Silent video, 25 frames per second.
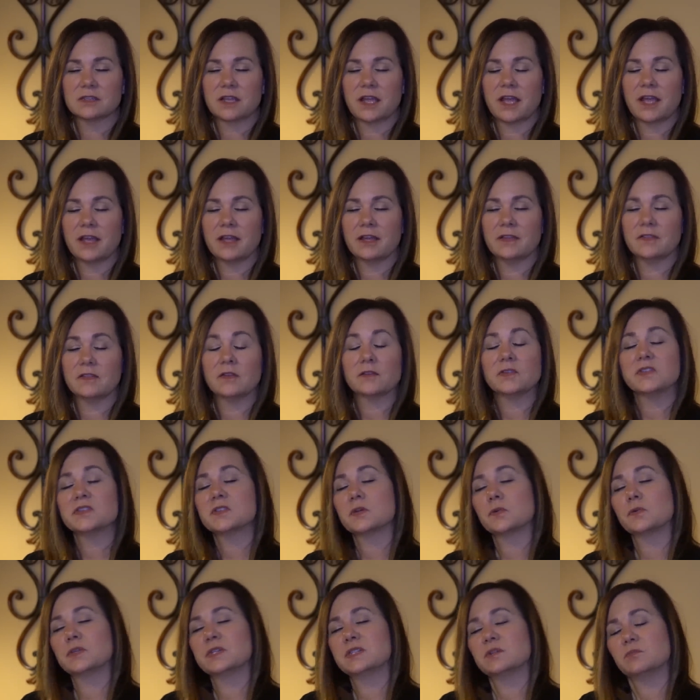And there is
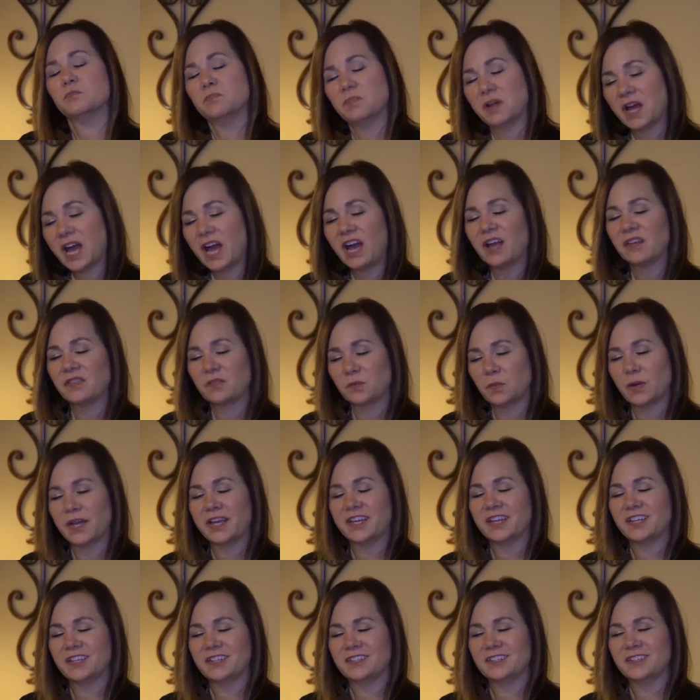always a
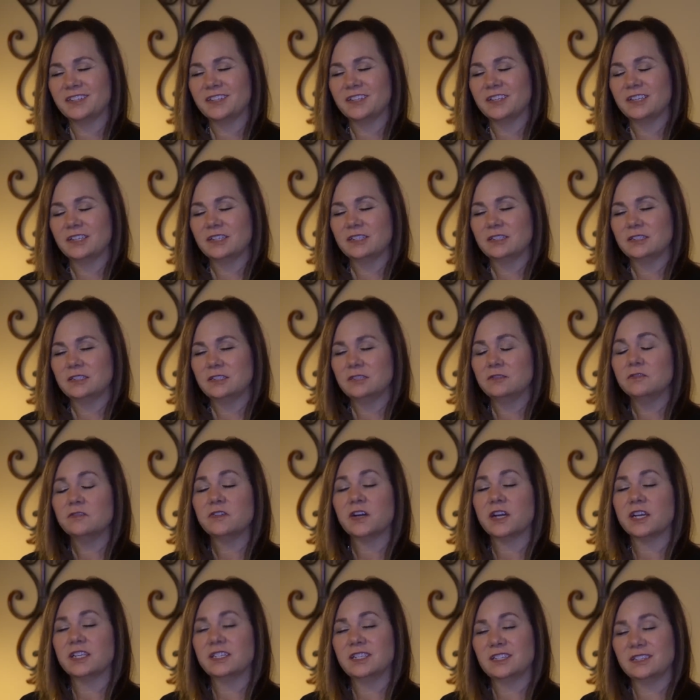pathway to
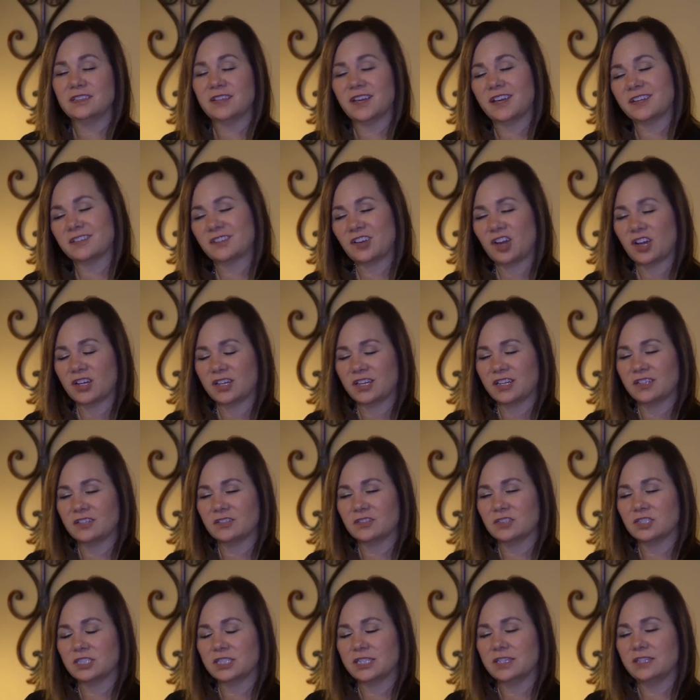finding that God
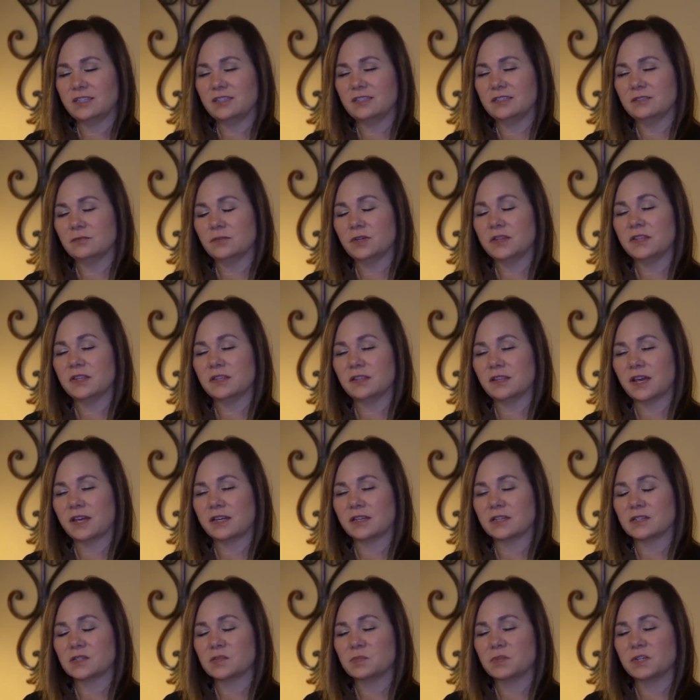energy within that
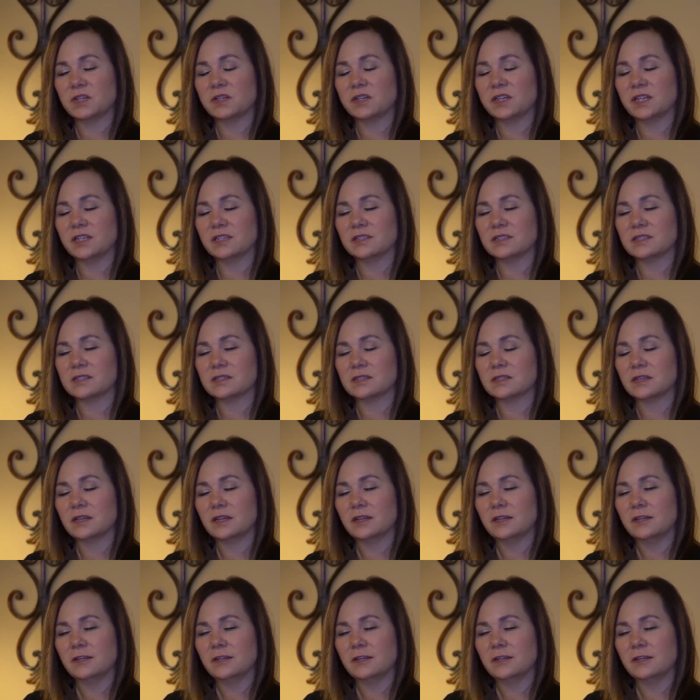experience.